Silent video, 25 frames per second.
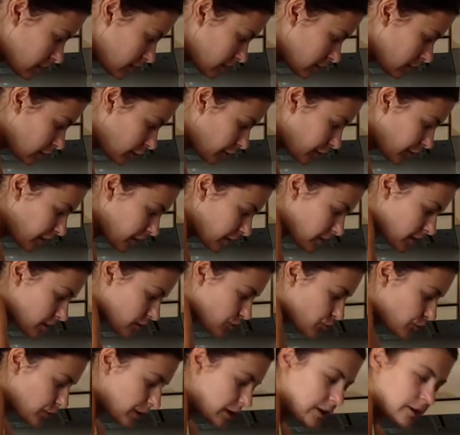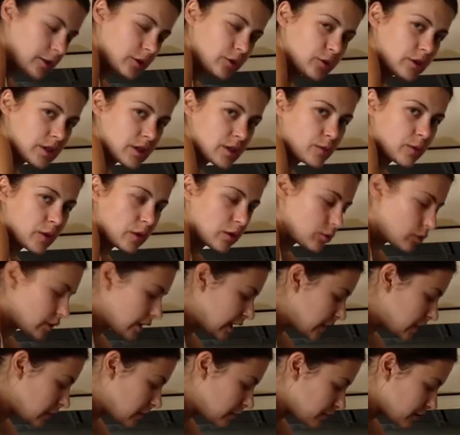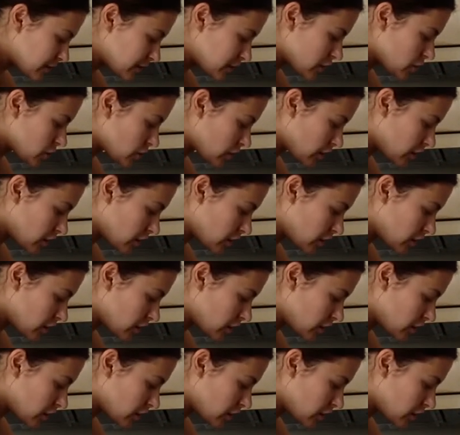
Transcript: Coriander is really good as well. Any fresh